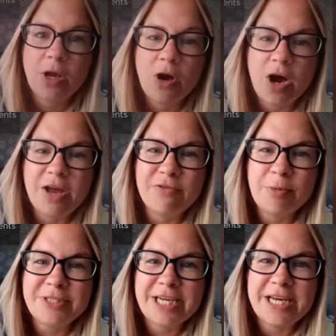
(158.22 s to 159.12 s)
Hi
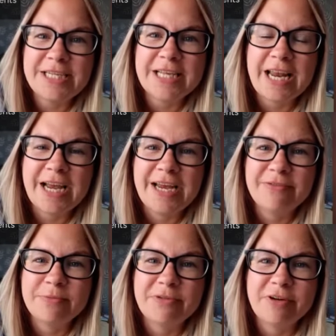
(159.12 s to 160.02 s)
everybody, it's Claire
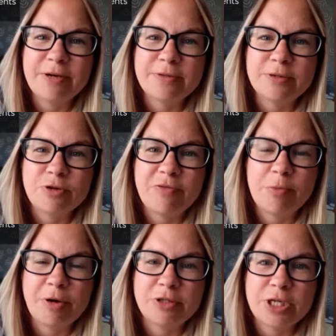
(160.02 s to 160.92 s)
here from the Fred Olsen Travel
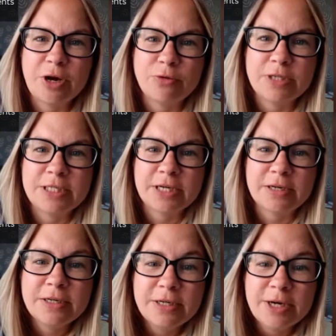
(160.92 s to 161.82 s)
branch in Colchester.